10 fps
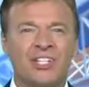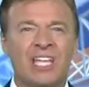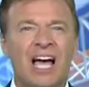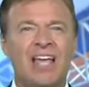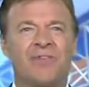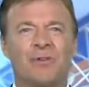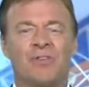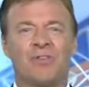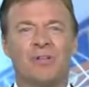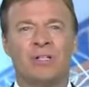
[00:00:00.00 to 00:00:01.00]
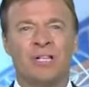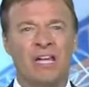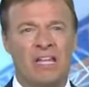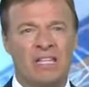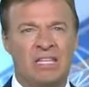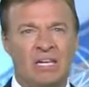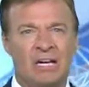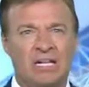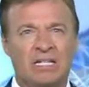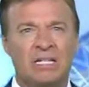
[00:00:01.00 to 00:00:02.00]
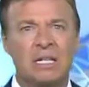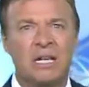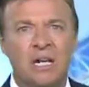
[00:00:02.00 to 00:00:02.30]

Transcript: tied for 38th. Yikes.